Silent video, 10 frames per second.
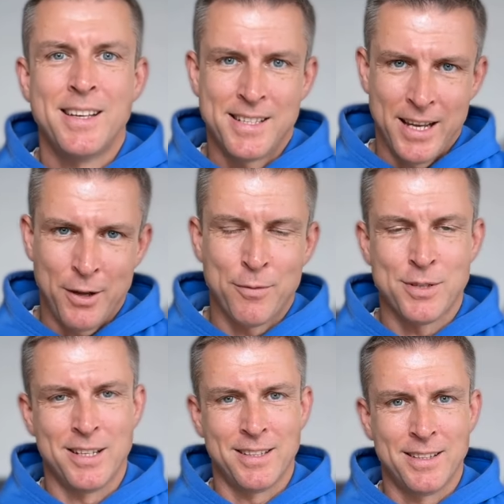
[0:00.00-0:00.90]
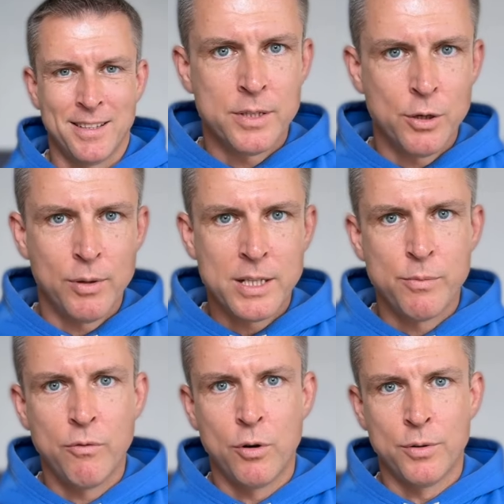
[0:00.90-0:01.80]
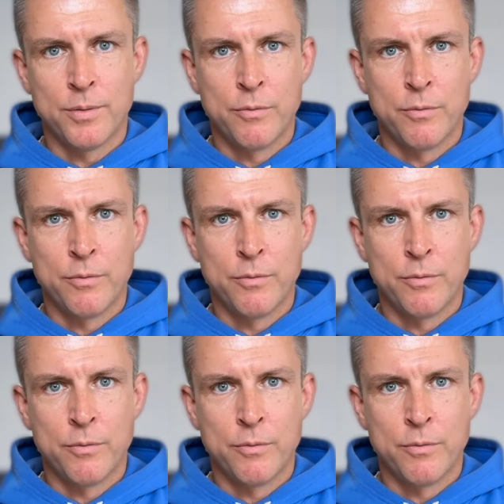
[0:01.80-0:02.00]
Thank you for that. So let's move on.